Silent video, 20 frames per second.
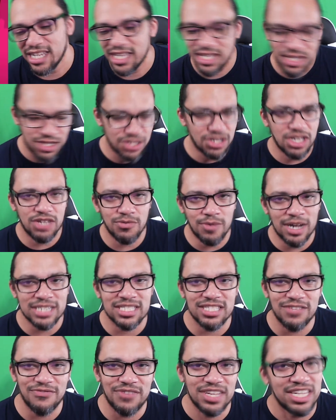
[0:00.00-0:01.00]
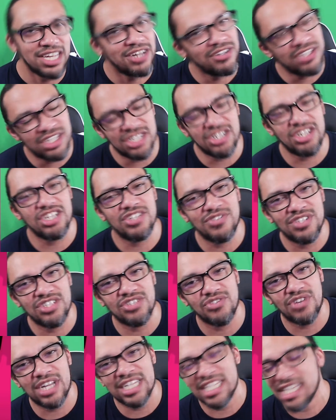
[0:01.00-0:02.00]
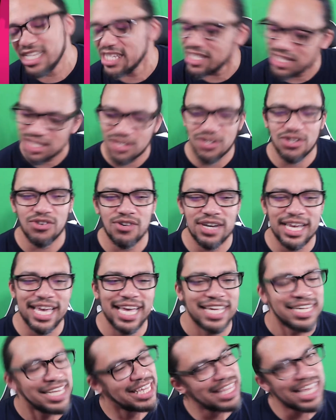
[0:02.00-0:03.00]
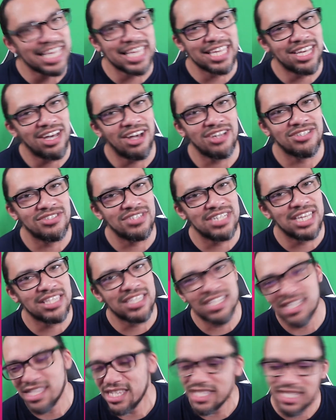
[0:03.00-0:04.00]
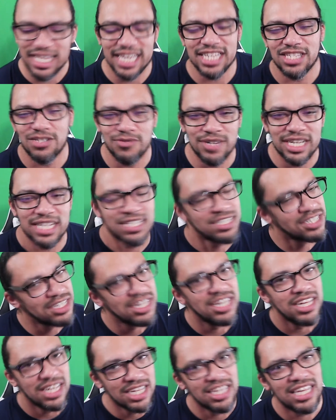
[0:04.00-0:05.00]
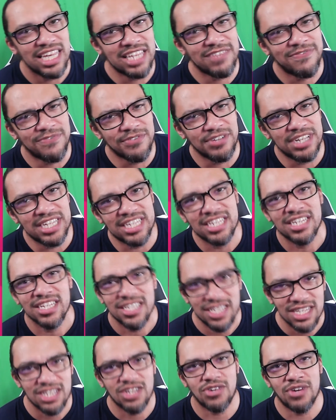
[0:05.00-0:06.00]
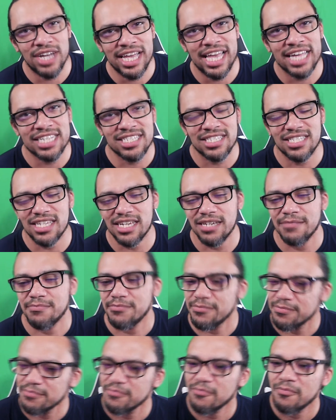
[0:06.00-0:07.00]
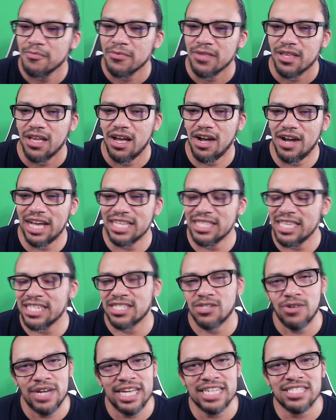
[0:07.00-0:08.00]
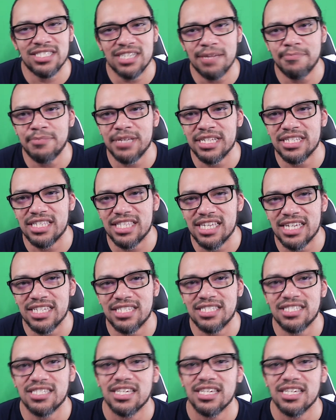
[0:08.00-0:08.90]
You know you're watching the video, you know you're enjoying it, so go ahead. It ain't like it costs you nothing. This ain't Twitch. It's free. Go ahead and sub. All right, let's go ahead and jump into this.